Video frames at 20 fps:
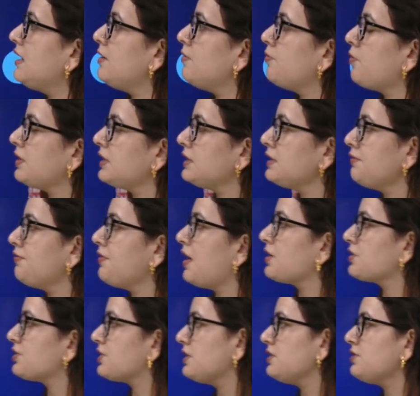What are the
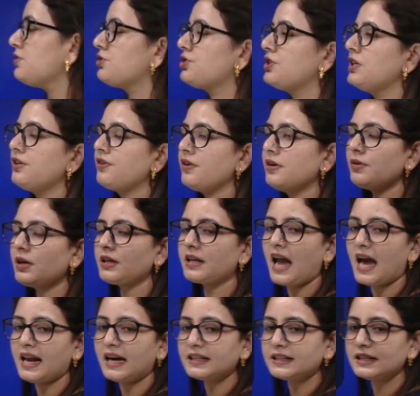functions? So, children, the
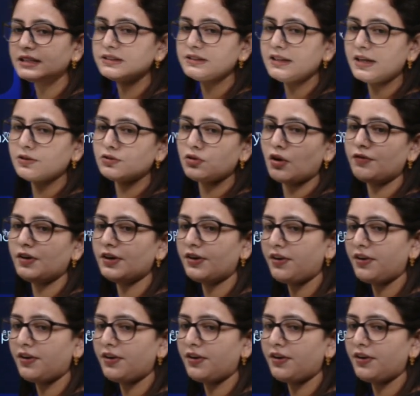characteristics of a